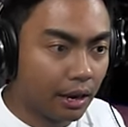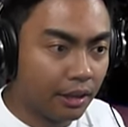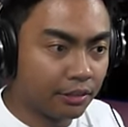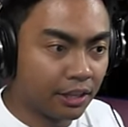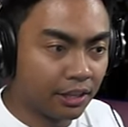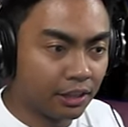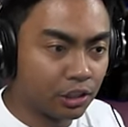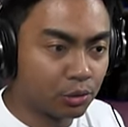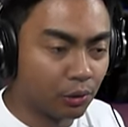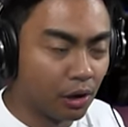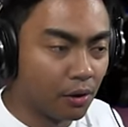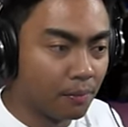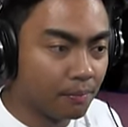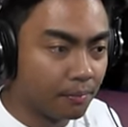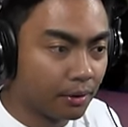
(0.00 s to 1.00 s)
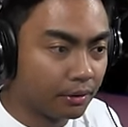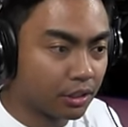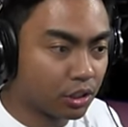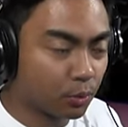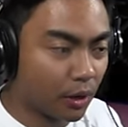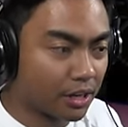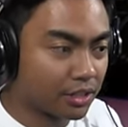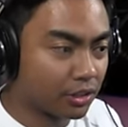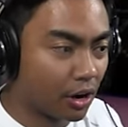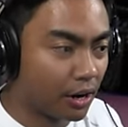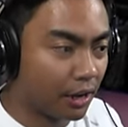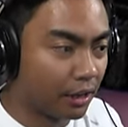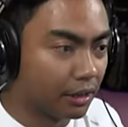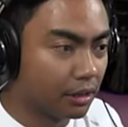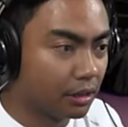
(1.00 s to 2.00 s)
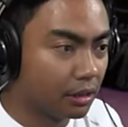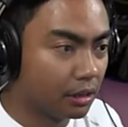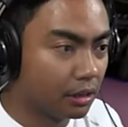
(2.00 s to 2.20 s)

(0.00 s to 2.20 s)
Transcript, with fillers: Anything in this room? This is where I started.